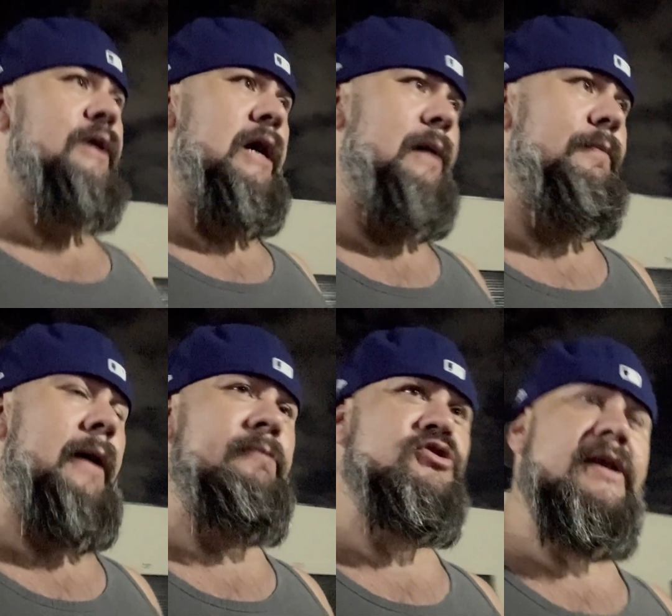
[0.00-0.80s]

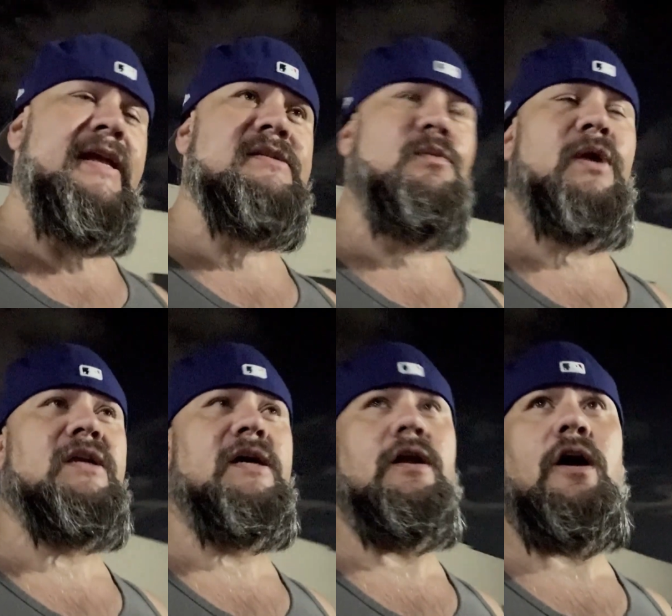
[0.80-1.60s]
I'm trying to get some work
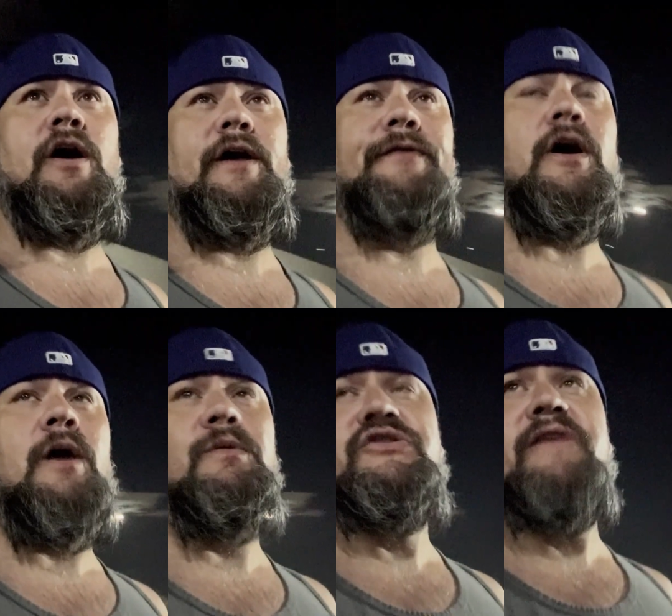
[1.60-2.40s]
done on the
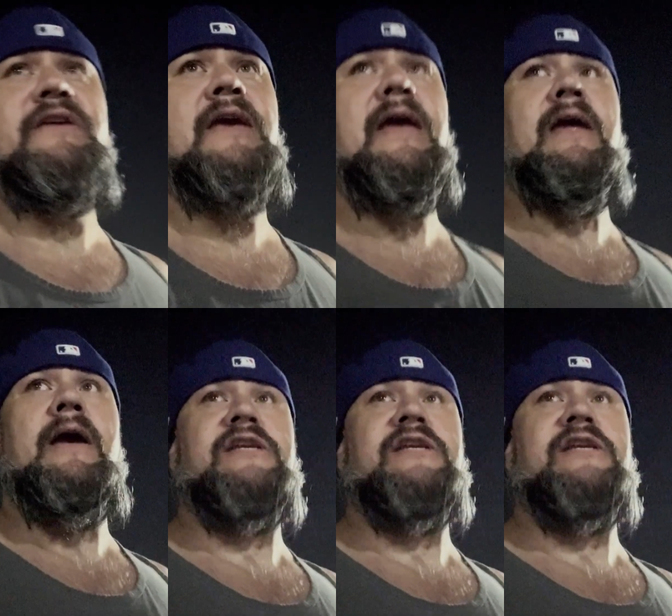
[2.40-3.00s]
all-wheel drive VK.